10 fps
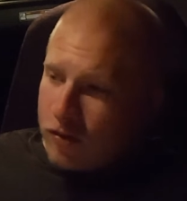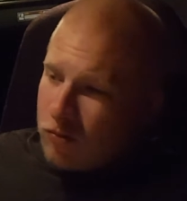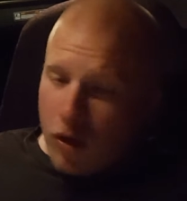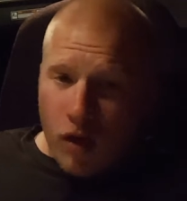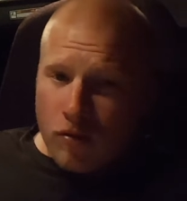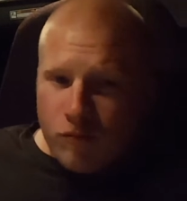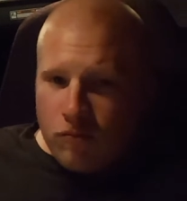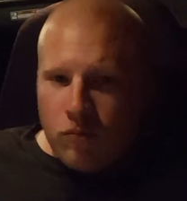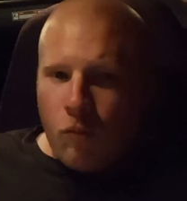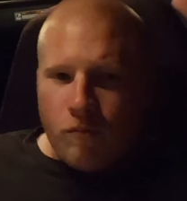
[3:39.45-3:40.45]
I said, well,
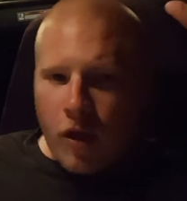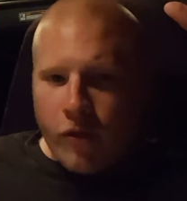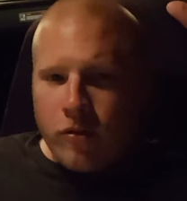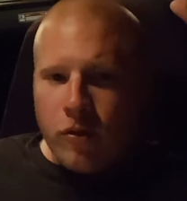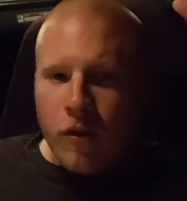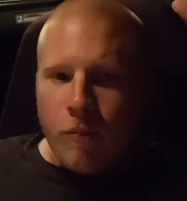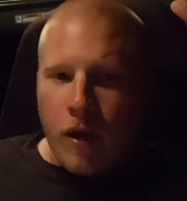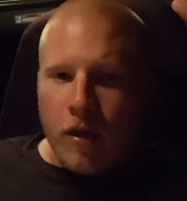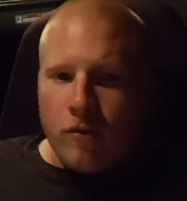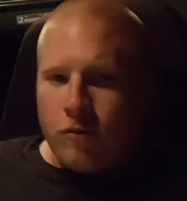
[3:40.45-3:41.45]
nothing to it,
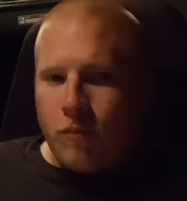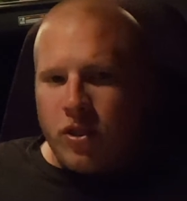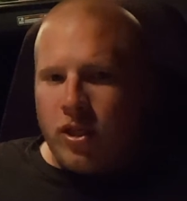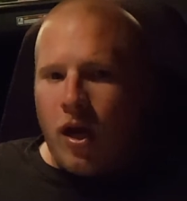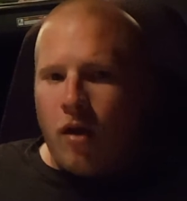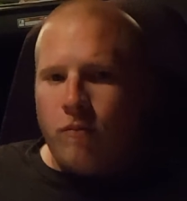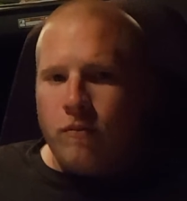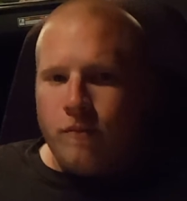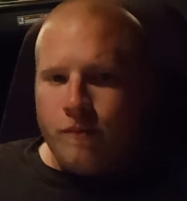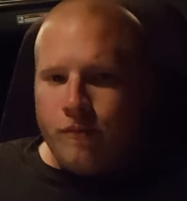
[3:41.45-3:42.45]
man. It was my job,
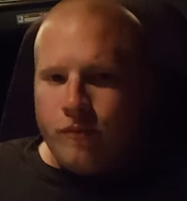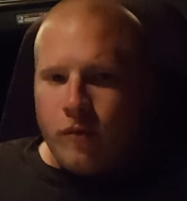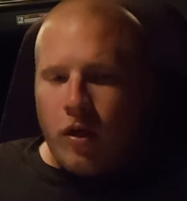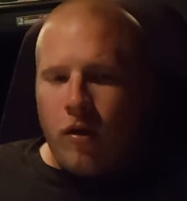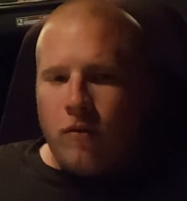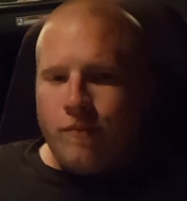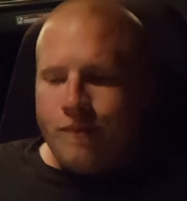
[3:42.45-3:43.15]
you know.